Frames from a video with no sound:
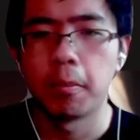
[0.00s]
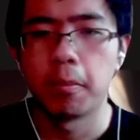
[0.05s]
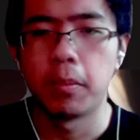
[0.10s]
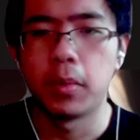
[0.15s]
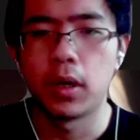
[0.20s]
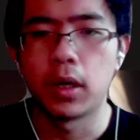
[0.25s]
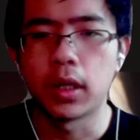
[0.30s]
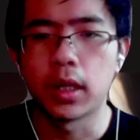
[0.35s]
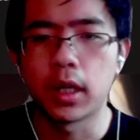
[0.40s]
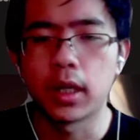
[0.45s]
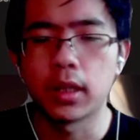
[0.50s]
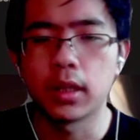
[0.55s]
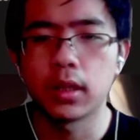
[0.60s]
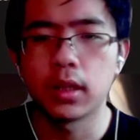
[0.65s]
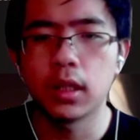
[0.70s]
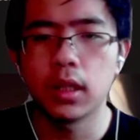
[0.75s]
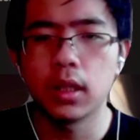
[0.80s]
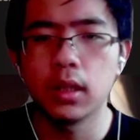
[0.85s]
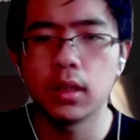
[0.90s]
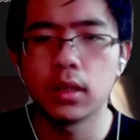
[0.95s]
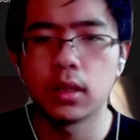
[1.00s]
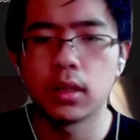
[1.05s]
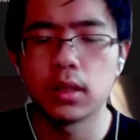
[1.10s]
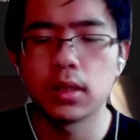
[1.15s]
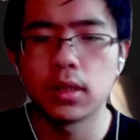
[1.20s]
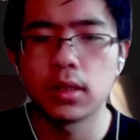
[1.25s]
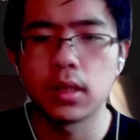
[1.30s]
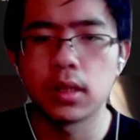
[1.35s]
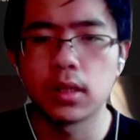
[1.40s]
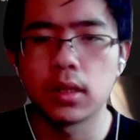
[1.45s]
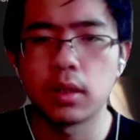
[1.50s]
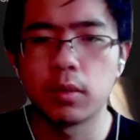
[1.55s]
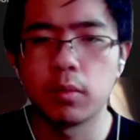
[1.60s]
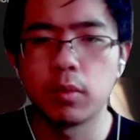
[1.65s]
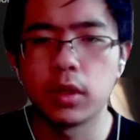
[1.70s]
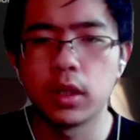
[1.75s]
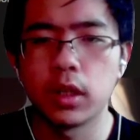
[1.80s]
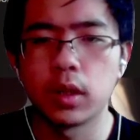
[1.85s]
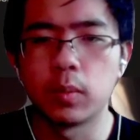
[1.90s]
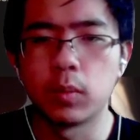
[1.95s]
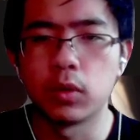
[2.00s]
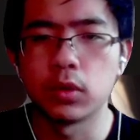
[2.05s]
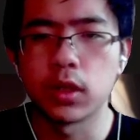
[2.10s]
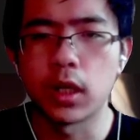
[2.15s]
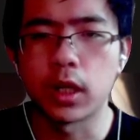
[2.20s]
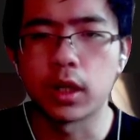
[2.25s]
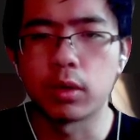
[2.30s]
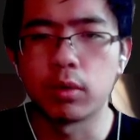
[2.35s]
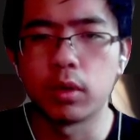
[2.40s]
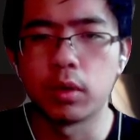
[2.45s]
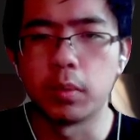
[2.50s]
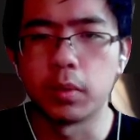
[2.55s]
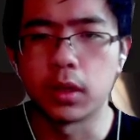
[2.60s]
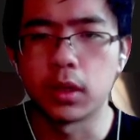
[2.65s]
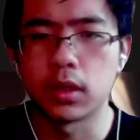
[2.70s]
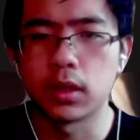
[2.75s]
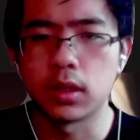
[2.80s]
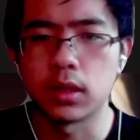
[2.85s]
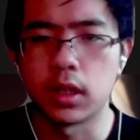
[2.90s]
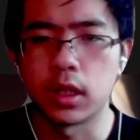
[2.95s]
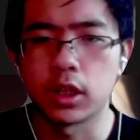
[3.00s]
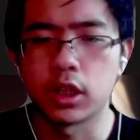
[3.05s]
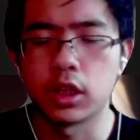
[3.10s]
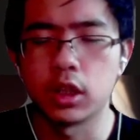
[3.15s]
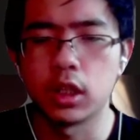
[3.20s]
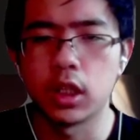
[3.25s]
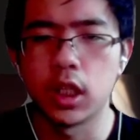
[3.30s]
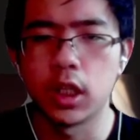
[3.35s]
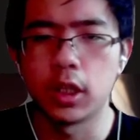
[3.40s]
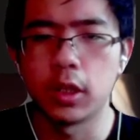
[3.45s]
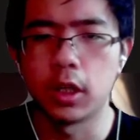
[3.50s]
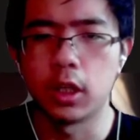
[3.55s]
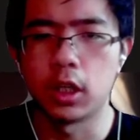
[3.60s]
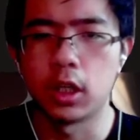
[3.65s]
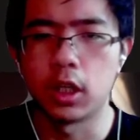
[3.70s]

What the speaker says: But I think this isn't really the most accurate, because it actually